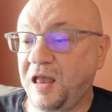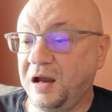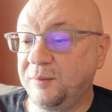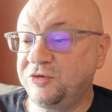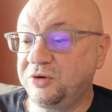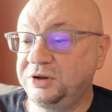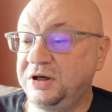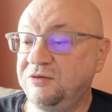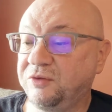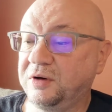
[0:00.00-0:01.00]
I'm
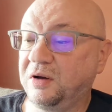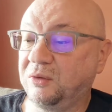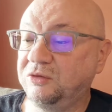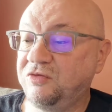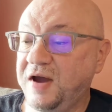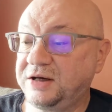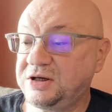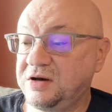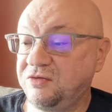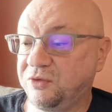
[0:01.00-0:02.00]
searching for an
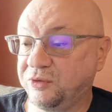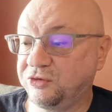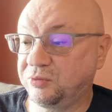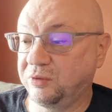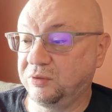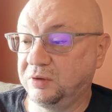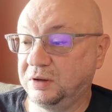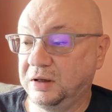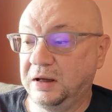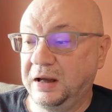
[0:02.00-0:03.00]
old-fashioned force rune.
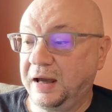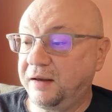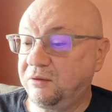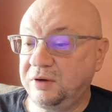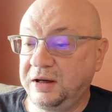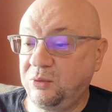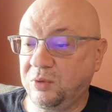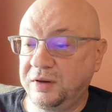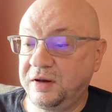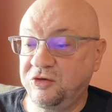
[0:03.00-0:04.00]
I don't need
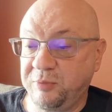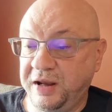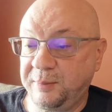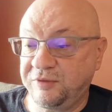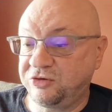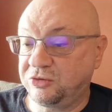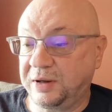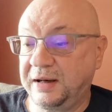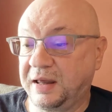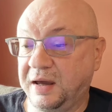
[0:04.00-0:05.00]
one that is made up of
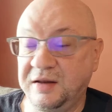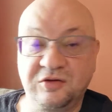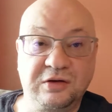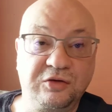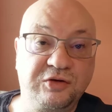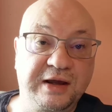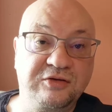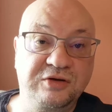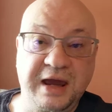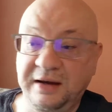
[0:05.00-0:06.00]
straight lines and looks
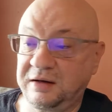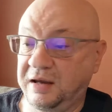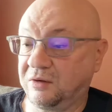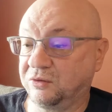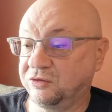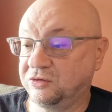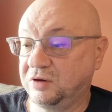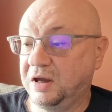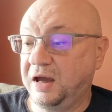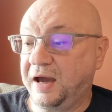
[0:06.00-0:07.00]
like stacked L's.
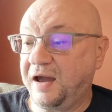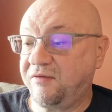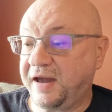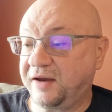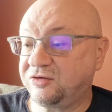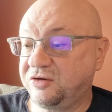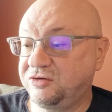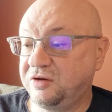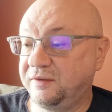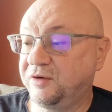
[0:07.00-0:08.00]
I have
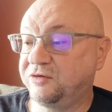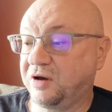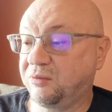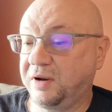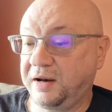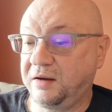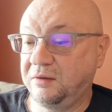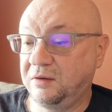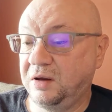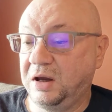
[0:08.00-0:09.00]
access to those already.
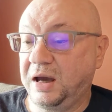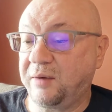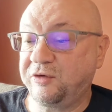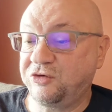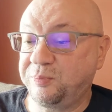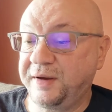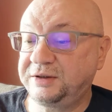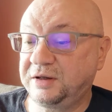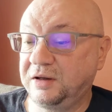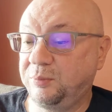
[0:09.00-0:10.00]
I would
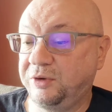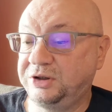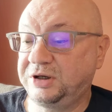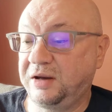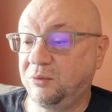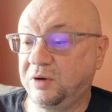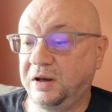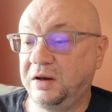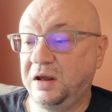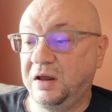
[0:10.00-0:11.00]
especially appreciate
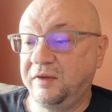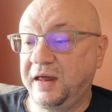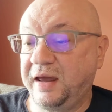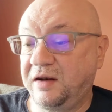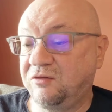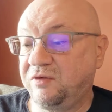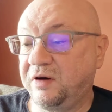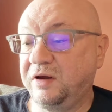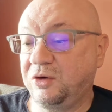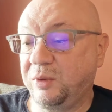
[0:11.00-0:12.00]
one that had a
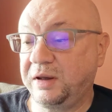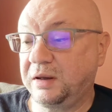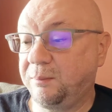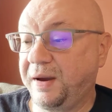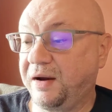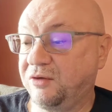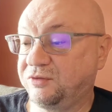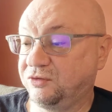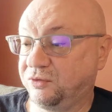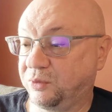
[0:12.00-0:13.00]
very quick and
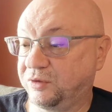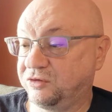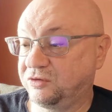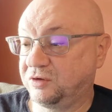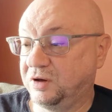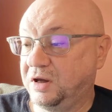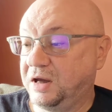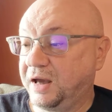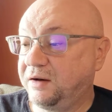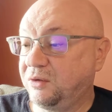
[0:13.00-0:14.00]
powerful force.
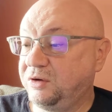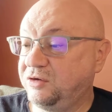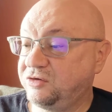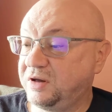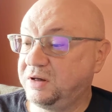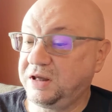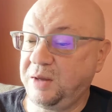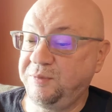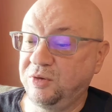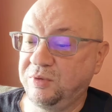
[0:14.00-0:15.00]
I know you said to
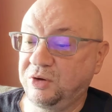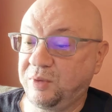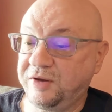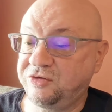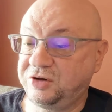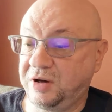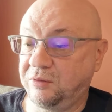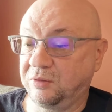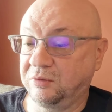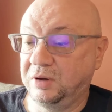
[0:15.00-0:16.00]
keep your request
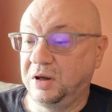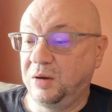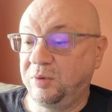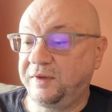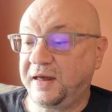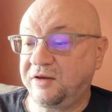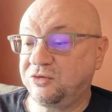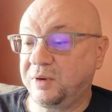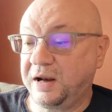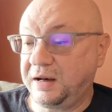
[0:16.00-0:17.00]
general, but that is
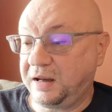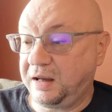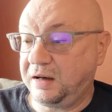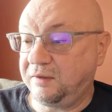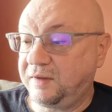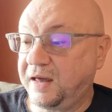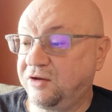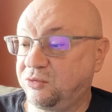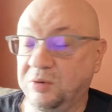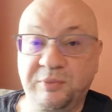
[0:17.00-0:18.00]
what I need, and that
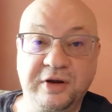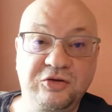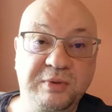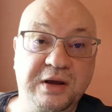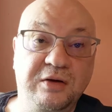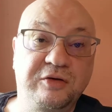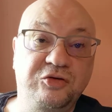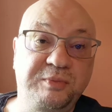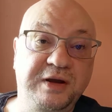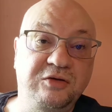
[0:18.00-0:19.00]
is what brings me here to
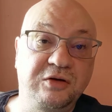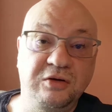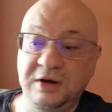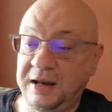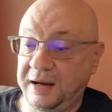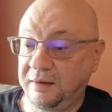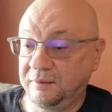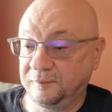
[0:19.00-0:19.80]
speak to you today.